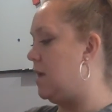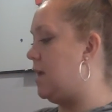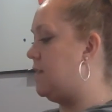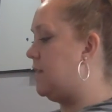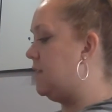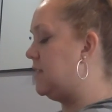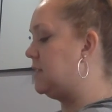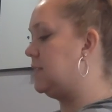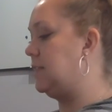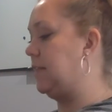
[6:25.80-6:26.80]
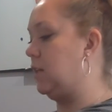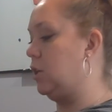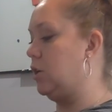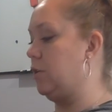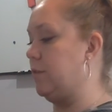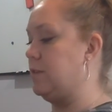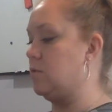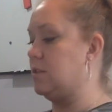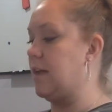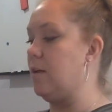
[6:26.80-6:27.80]
then this is Learning
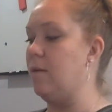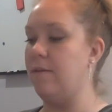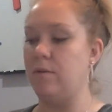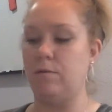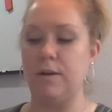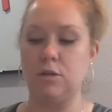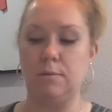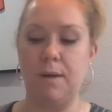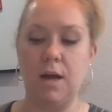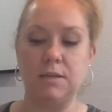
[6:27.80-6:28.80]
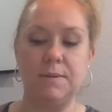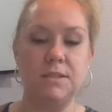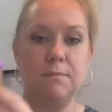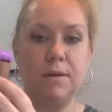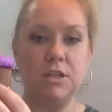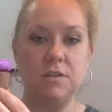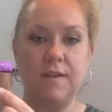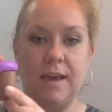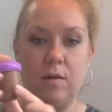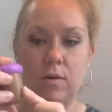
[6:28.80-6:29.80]
Resource. I don't have the original box, but it's a bunch of
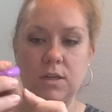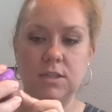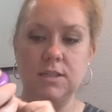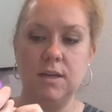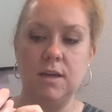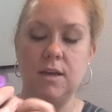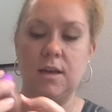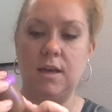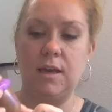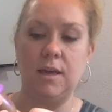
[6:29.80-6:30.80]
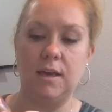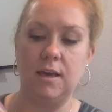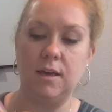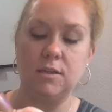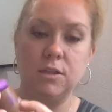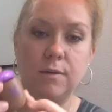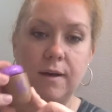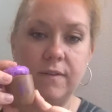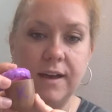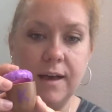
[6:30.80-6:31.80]
acorns. And you
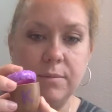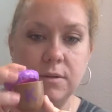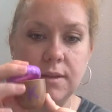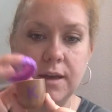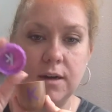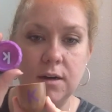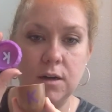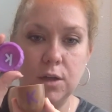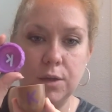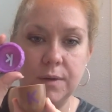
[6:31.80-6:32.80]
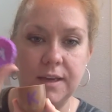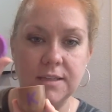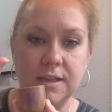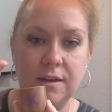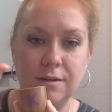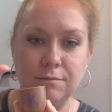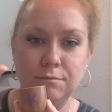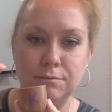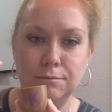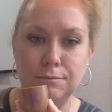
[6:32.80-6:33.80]
have a capital letter, a lowercase letter
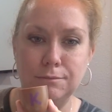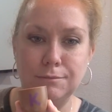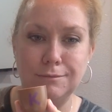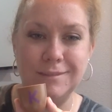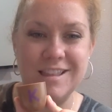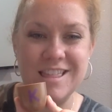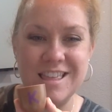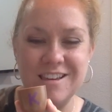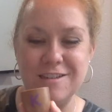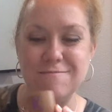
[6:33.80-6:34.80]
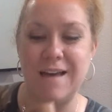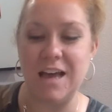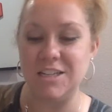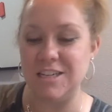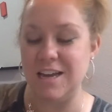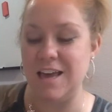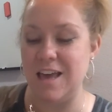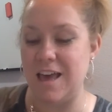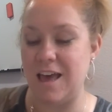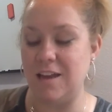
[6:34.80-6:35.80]
that you match,
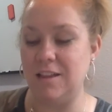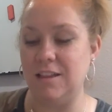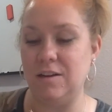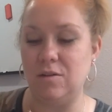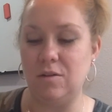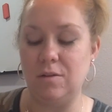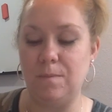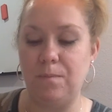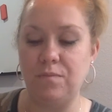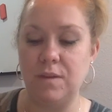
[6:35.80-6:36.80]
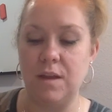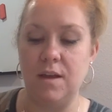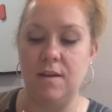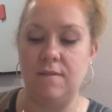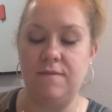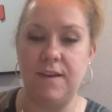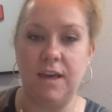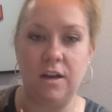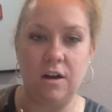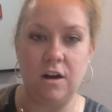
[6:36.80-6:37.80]
and a little
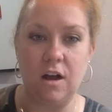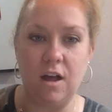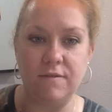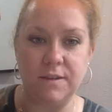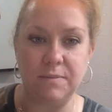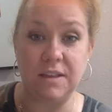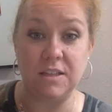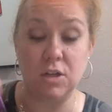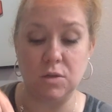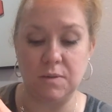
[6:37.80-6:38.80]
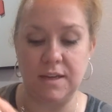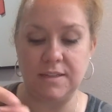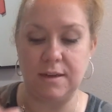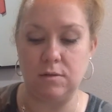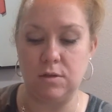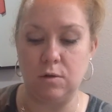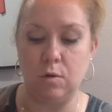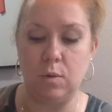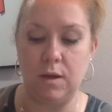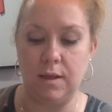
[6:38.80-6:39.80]
figure of something that starts with that sound. So
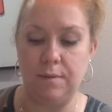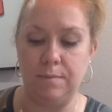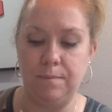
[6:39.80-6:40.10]
koala